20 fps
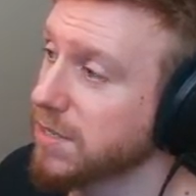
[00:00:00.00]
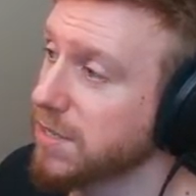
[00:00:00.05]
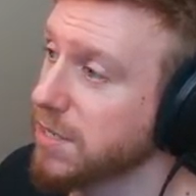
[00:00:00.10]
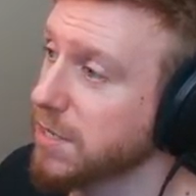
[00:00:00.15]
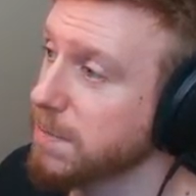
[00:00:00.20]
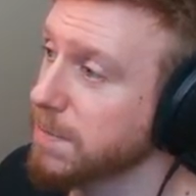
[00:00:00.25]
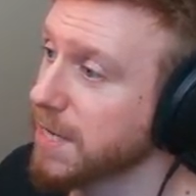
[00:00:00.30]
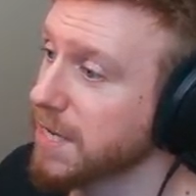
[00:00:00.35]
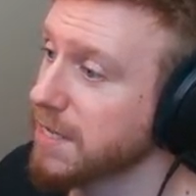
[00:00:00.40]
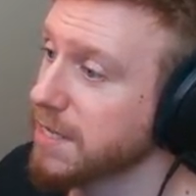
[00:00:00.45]
So you
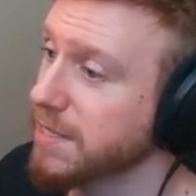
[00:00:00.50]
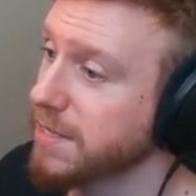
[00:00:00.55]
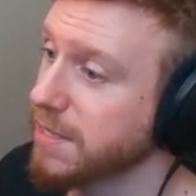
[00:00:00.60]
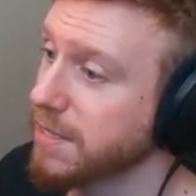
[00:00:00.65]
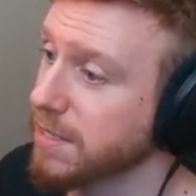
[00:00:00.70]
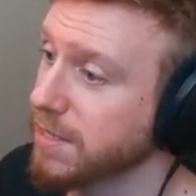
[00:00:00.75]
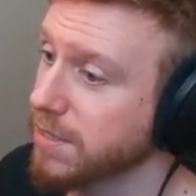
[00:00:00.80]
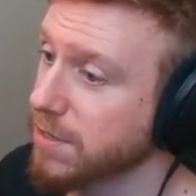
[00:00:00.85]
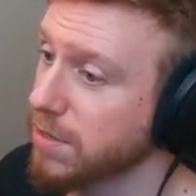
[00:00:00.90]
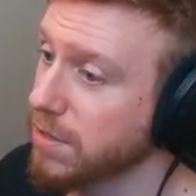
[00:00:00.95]
can buy these
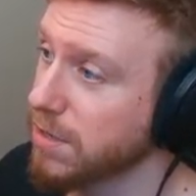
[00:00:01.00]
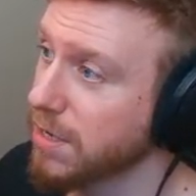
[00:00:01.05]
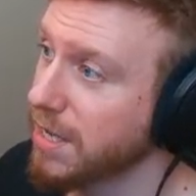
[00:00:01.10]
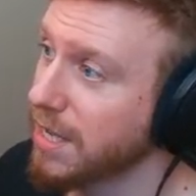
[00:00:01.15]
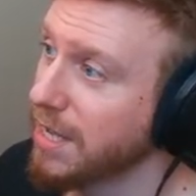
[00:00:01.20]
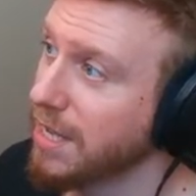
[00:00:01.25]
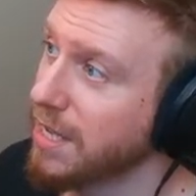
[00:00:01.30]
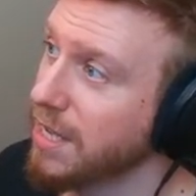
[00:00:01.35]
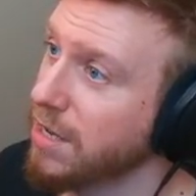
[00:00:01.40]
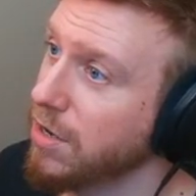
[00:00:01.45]
in the store,
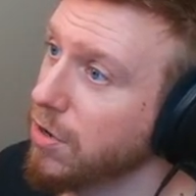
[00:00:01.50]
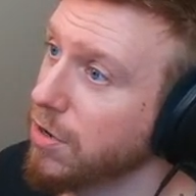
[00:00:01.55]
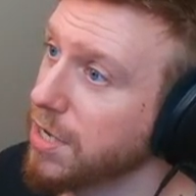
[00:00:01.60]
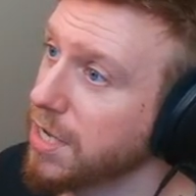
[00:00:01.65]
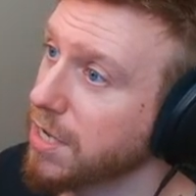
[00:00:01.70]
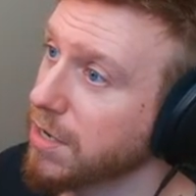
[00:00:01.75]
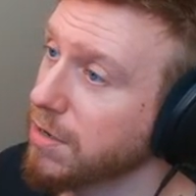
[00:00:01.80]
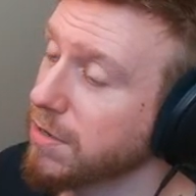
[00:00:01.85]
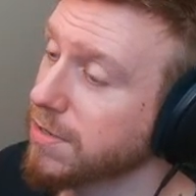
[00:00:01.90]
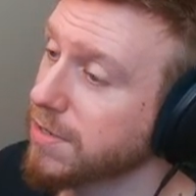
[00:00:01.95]
or
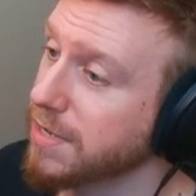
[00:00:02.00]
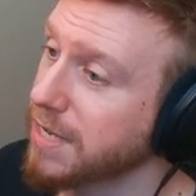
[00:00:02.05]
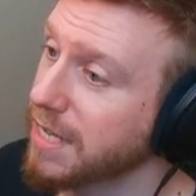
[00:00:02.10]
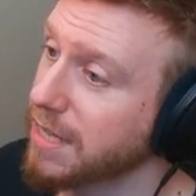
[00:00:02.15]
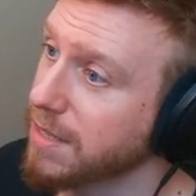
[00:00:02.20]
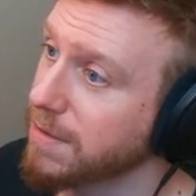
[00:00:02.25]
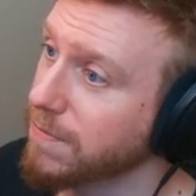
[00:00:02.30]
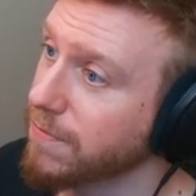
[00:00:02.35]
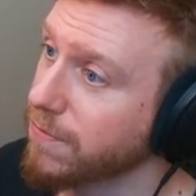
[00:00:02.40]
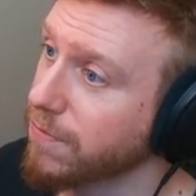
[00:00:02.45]
you can also
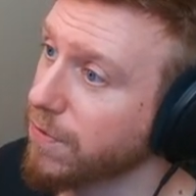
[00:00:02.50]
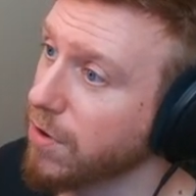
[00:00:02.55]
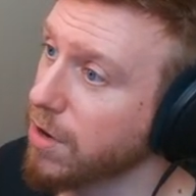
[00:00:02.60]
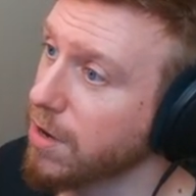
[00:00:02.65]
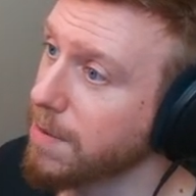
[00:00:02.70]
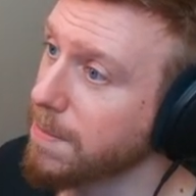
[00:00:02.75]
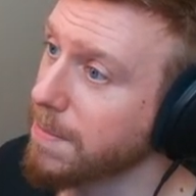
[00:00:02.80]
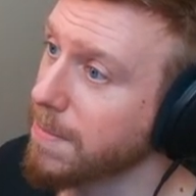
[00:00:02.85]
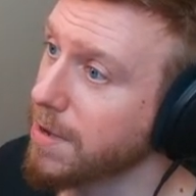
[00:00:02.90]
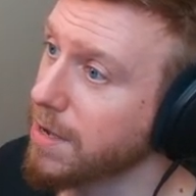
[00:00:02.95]
get them
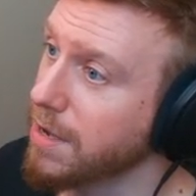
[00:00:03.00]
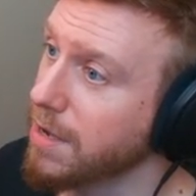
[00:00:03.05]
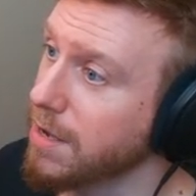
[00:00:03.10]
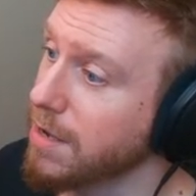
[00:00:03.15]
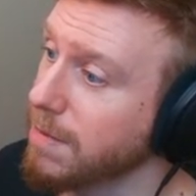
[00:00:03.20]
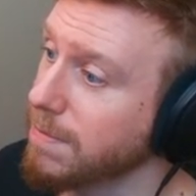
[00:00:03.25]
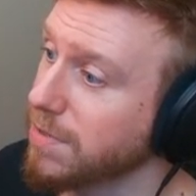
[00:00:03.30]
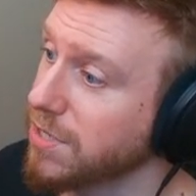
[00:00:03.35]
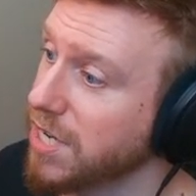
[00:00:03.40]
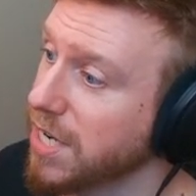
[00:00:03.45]
from
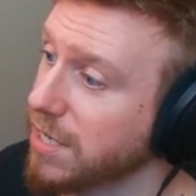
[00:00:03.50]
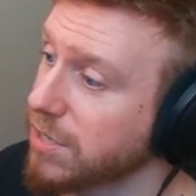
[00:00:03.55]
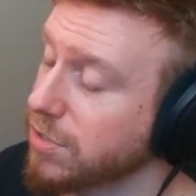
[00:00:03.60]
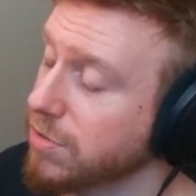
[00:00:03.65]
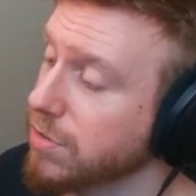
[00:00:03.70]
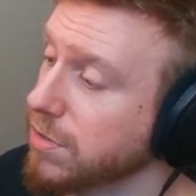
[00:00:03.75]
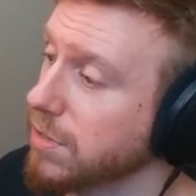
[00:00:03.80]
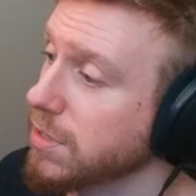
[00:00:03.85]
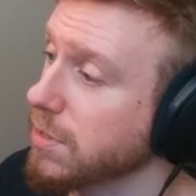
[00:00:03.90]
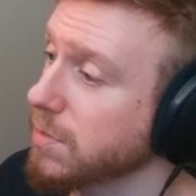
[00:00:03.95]
chest
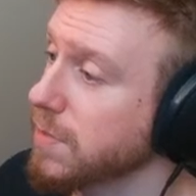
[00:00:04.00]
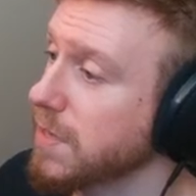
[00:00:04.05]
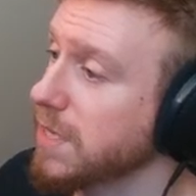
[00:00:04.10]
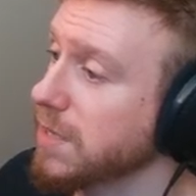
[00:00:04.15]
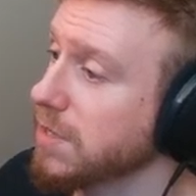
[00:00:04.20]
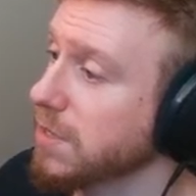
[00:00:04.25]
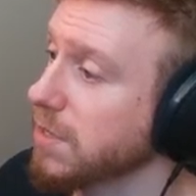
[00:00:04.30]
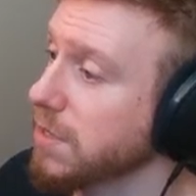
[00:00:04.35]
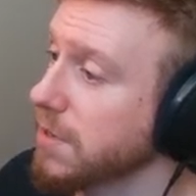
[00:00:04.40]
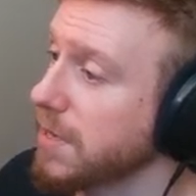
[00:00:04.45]
runs as
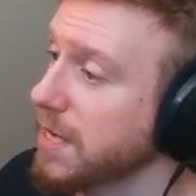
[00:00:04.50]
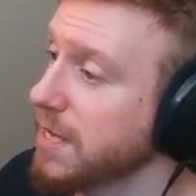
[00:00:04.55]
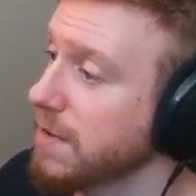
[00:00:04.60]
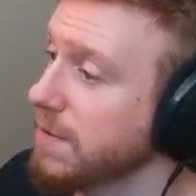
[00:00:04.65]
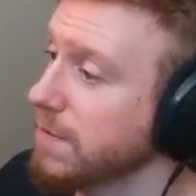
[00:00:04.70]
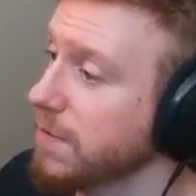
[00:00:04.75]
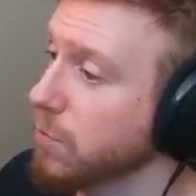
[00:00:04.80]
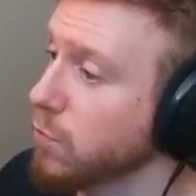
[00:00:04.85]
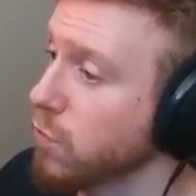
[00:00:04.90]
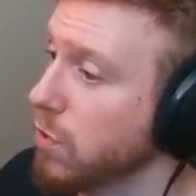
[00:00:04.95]
well. So I
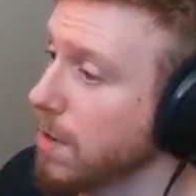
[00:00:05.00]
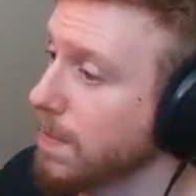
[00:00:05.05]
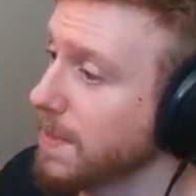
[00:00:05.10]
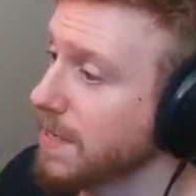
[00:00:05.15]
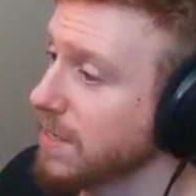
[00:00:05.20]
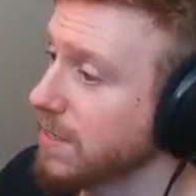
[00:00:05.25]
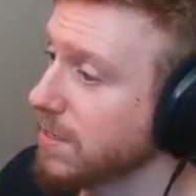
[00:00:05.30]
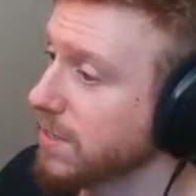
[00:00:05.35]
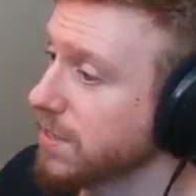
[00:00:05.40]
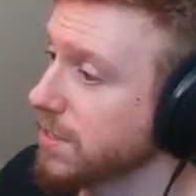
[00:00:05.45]
have a
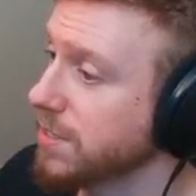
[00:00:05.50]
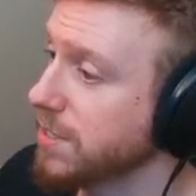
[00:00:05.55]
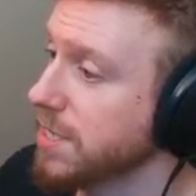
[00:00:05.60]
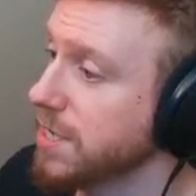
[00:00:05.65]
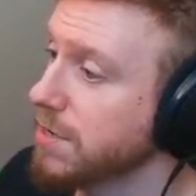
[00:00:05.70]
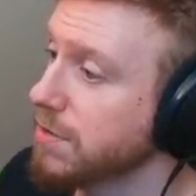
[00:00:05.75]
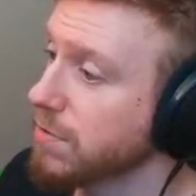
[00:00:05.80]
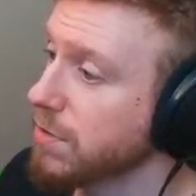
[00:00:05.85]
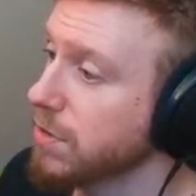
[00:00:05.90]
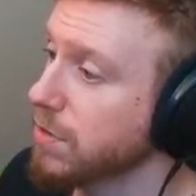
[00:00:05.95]
whopping
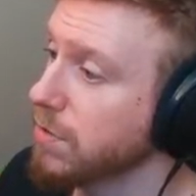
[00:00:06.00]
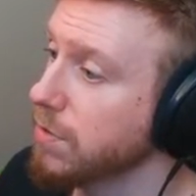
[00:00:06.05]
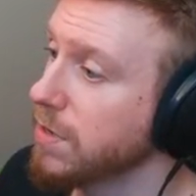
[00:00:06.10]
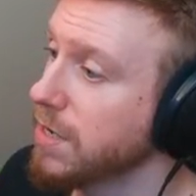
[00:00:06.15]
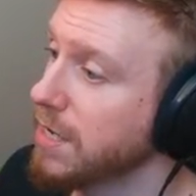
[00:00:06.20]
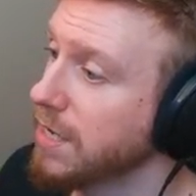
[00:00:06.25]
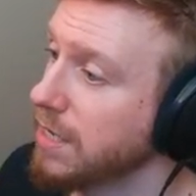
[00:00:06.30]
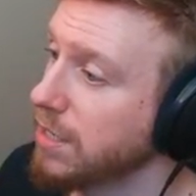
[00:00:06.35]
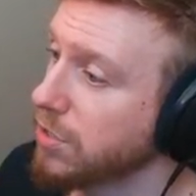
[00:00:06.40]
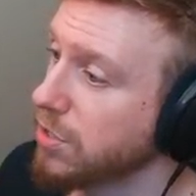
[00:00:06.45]
0
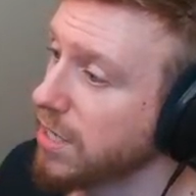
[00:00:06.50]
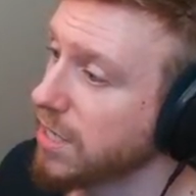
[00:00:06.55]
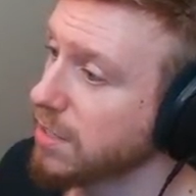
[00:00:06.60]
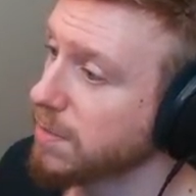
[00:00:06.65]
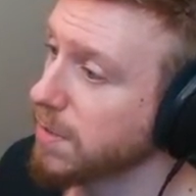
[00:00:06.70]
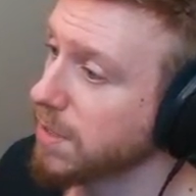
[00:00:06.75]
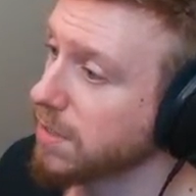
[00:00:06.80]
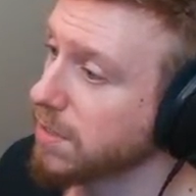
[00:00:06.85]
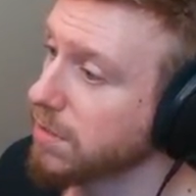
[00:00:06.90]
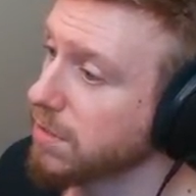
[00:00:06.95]

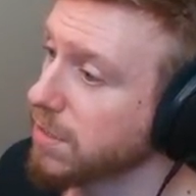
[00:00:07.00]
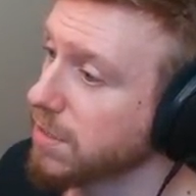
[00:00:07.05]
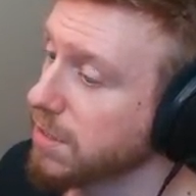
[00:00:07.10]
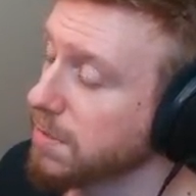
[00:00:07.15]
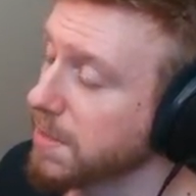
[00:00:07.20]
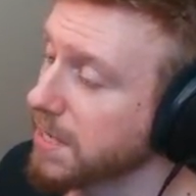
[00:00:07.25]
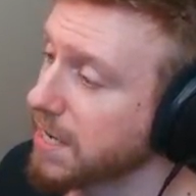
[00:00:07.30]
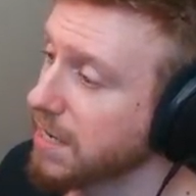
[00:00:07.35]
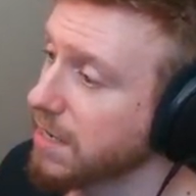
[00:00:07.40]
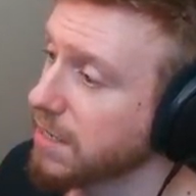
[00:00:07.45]
transmog tokens
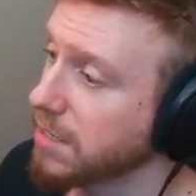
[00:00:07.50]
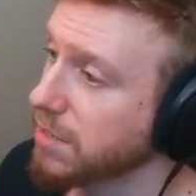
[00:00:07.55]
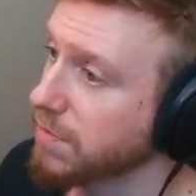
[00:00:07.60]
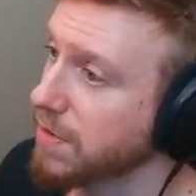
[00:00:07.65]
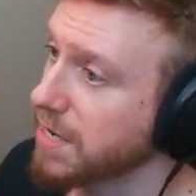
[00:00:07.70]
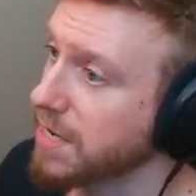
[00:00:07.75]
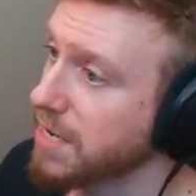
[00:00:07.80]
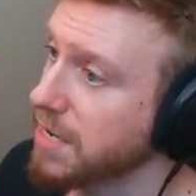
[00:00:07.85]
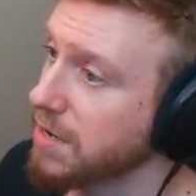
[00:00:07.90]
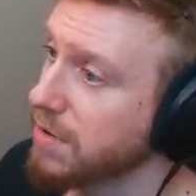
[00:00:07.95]
on my character
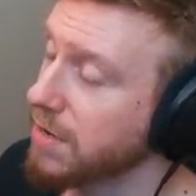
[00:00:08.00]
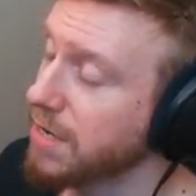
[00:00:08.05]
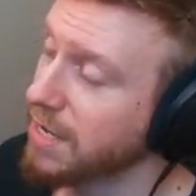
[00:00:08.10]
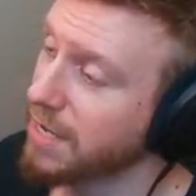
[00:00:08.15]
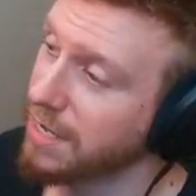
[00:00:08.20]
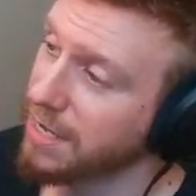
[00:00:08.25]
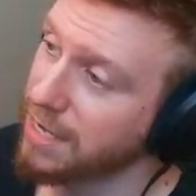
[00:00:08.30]
right now.